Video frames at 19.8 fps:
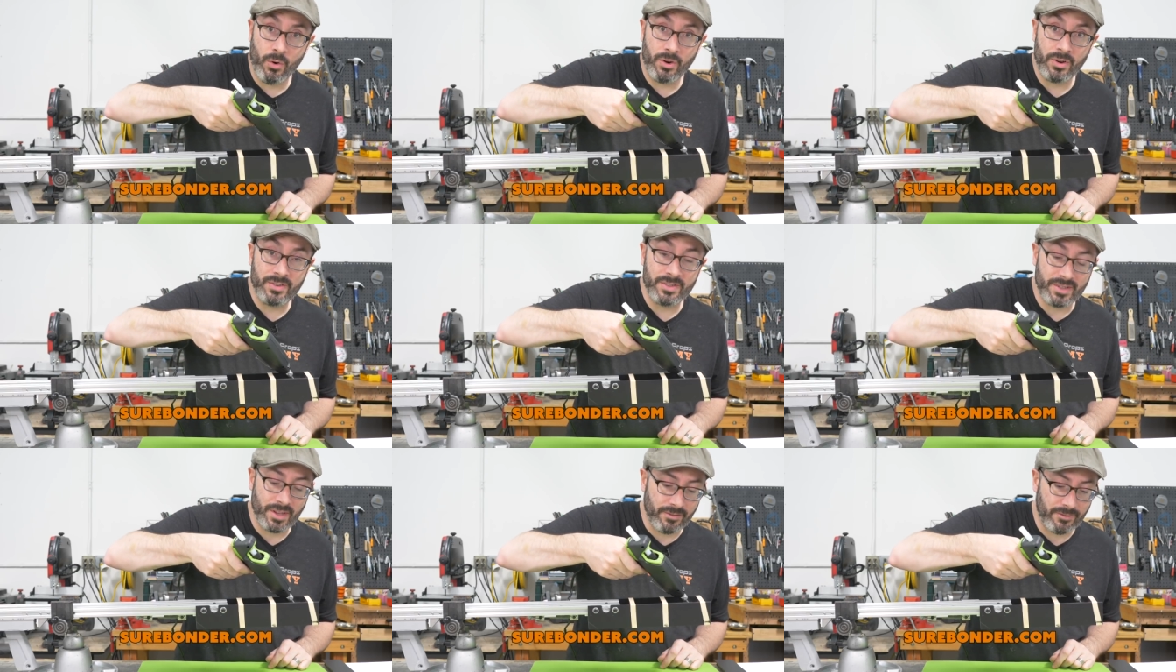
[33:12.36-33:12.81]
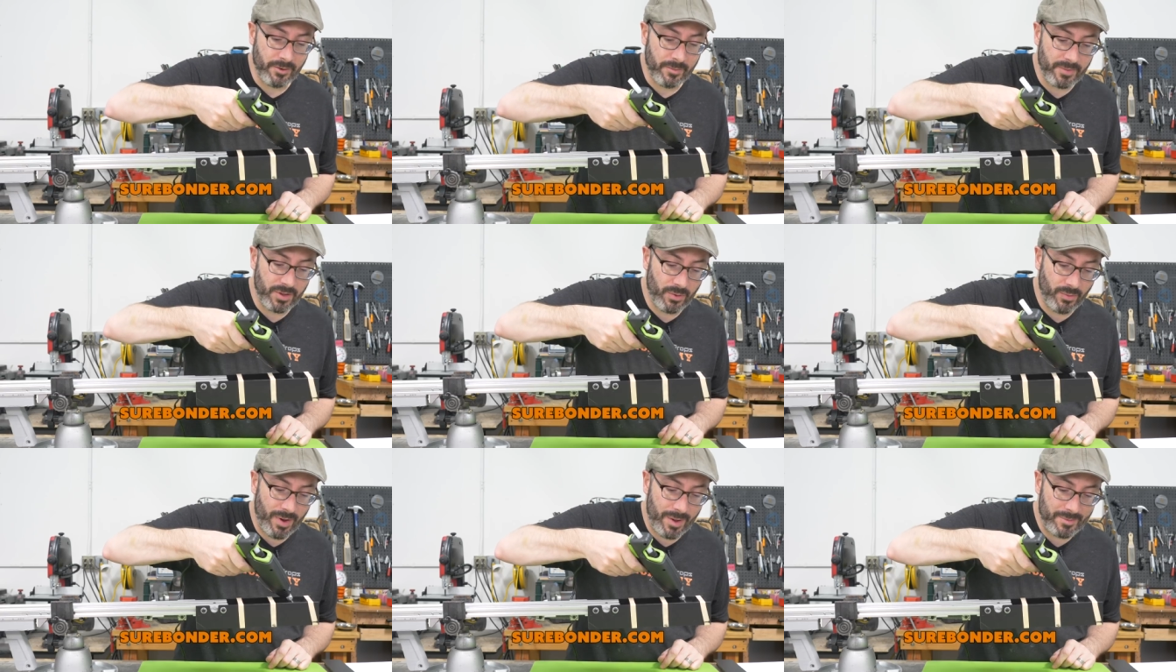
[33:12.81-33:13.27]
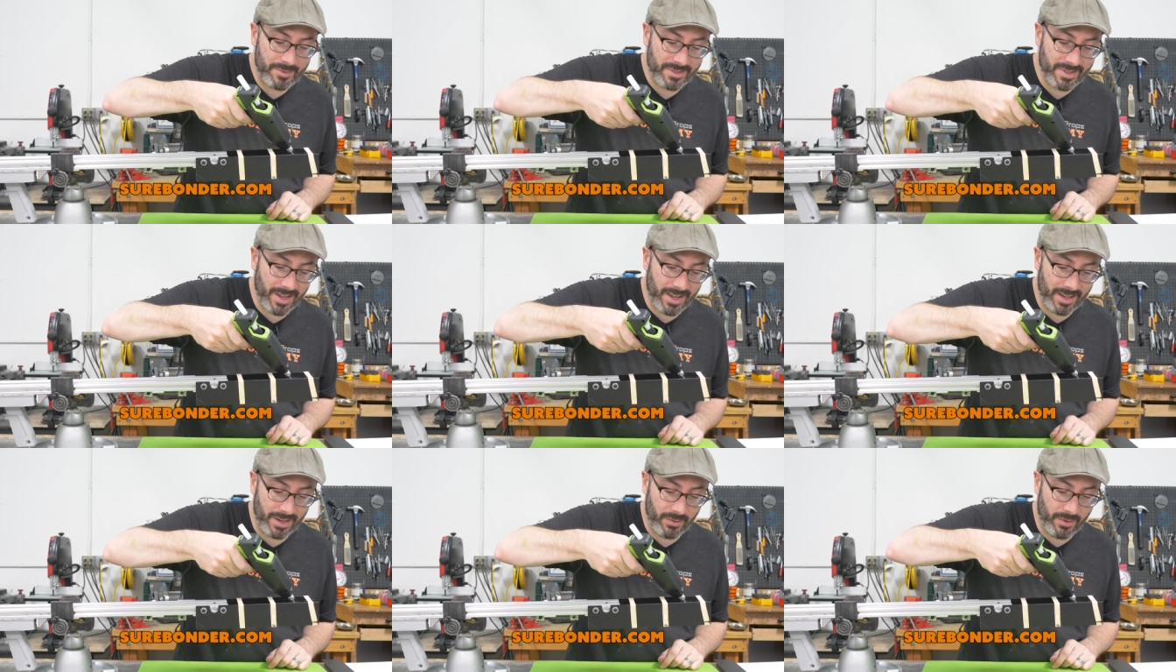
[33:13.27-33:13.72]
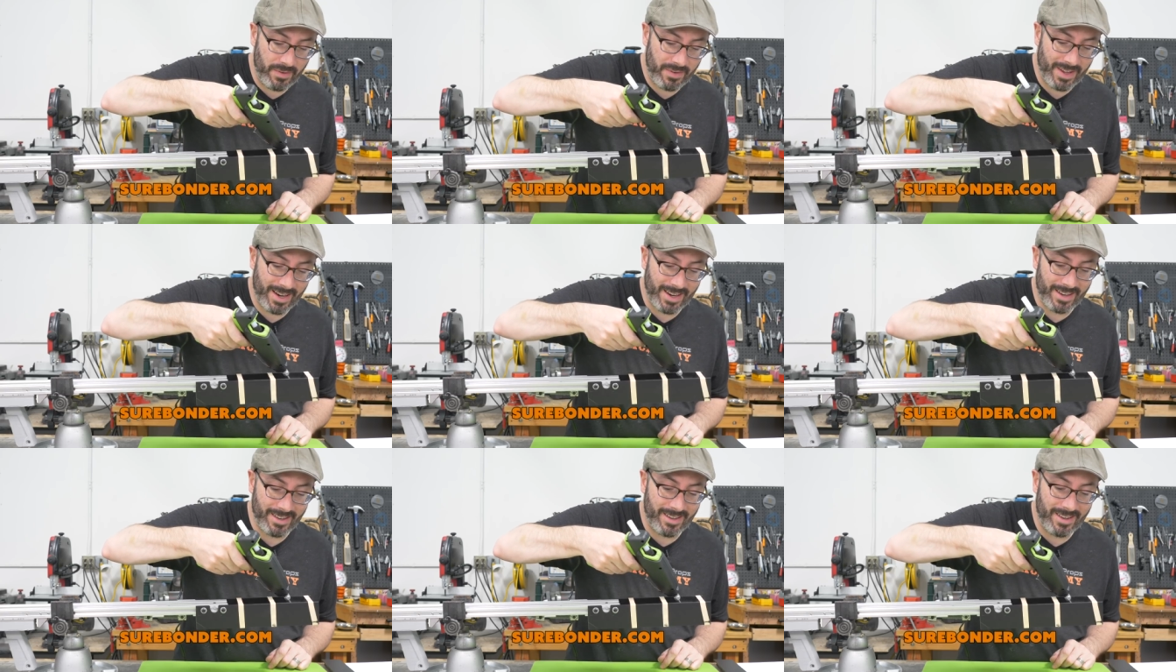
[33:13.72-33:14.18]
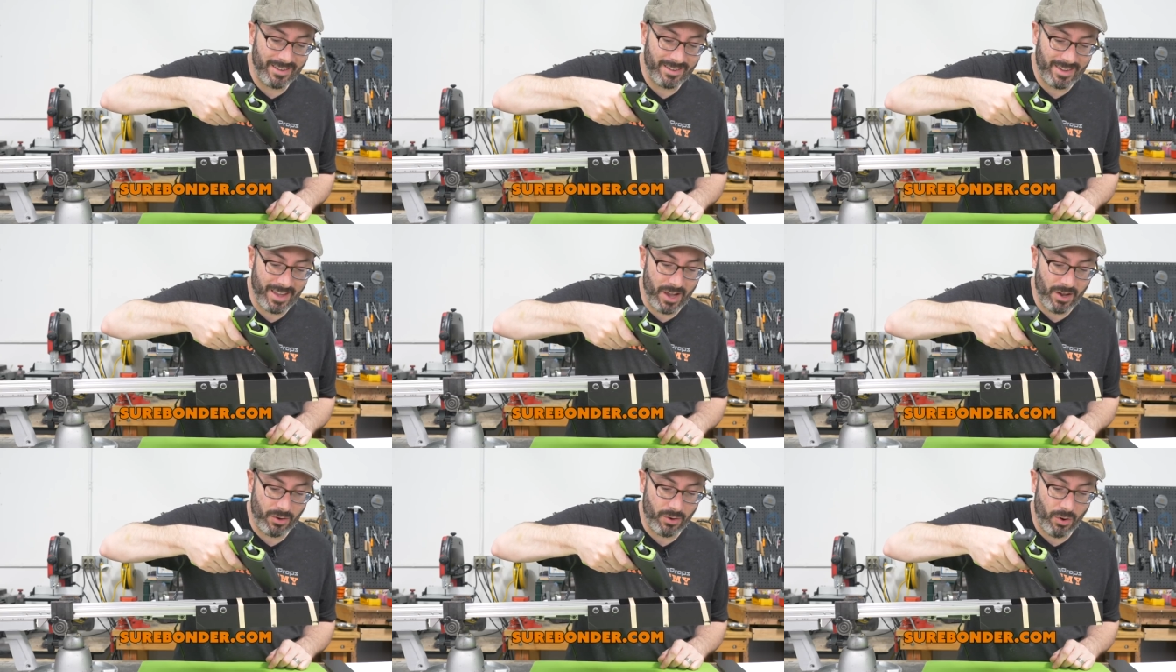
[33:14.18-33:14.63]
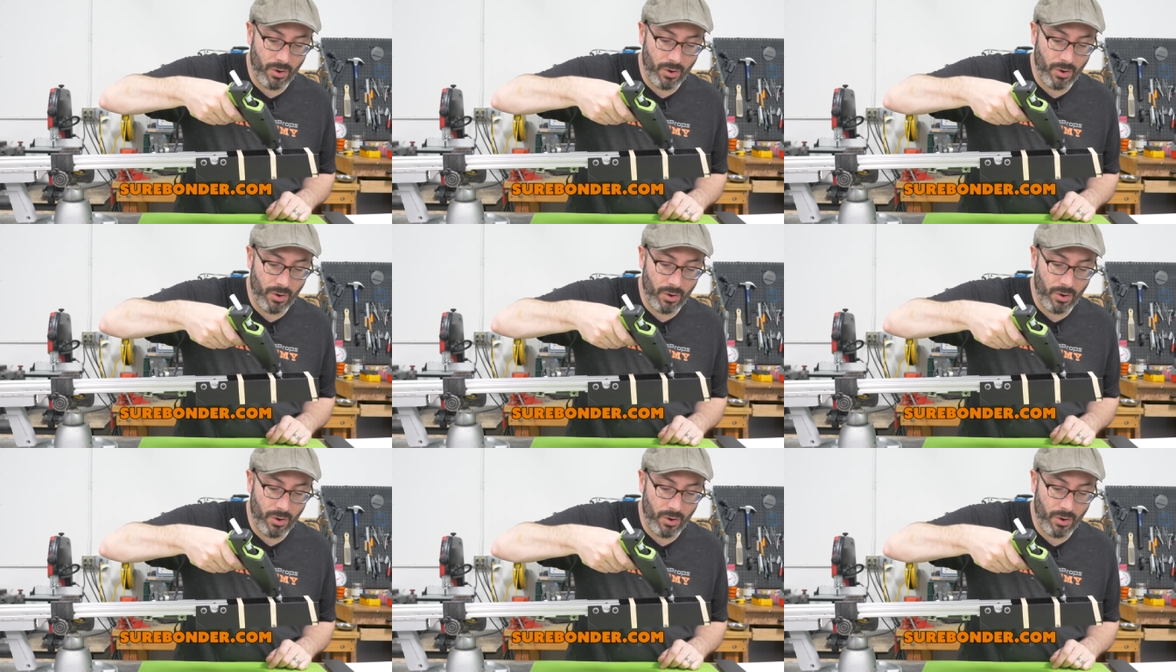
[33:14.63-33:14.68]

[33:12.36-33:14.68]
order stuff from their website, we've got a discount